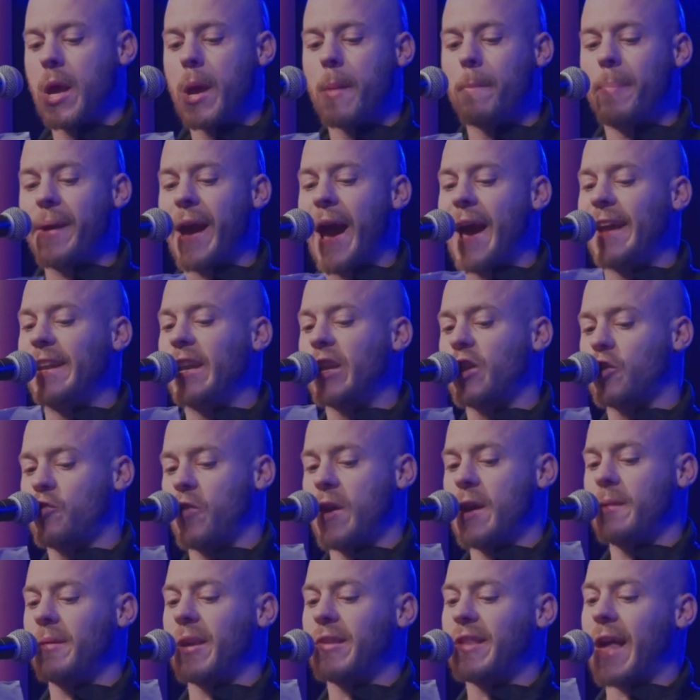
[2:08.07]
Behind the
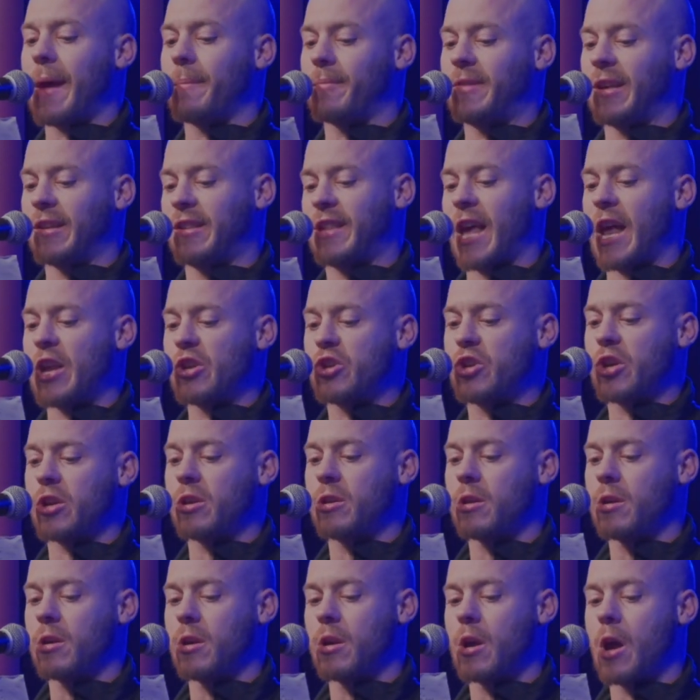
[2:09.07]
screen is empty
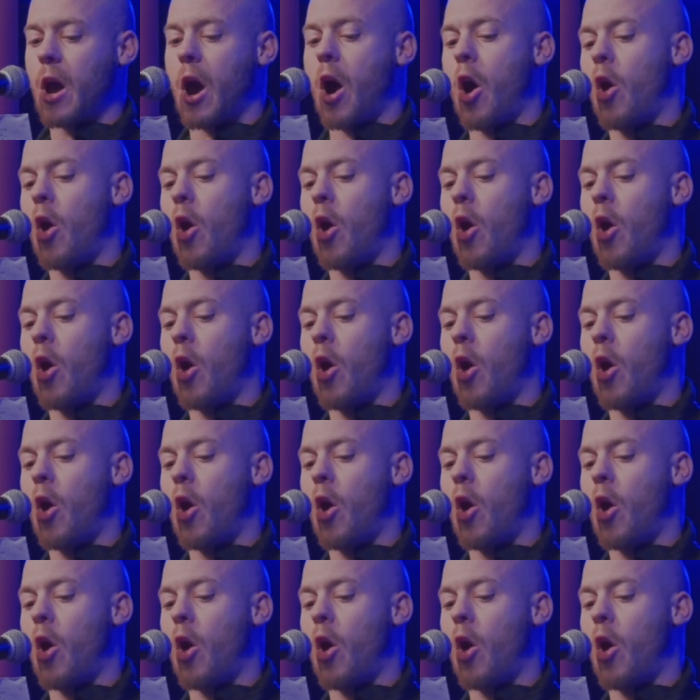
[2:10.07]
tension. A